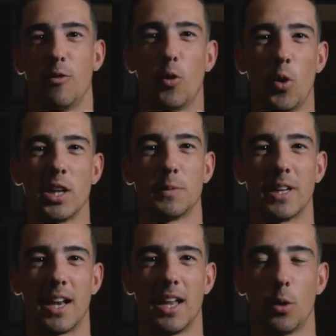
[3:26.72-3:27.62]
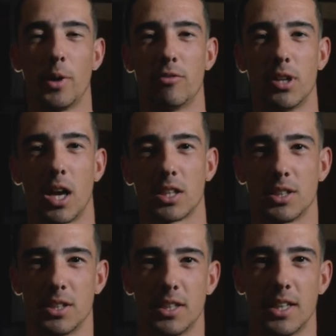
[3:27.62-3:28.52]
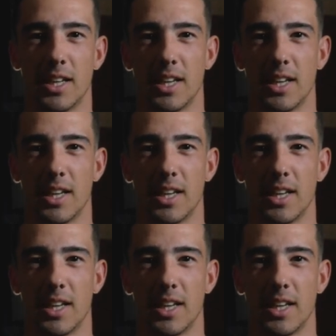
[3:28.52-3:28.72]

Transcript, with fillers: I've always been a little bit reluctant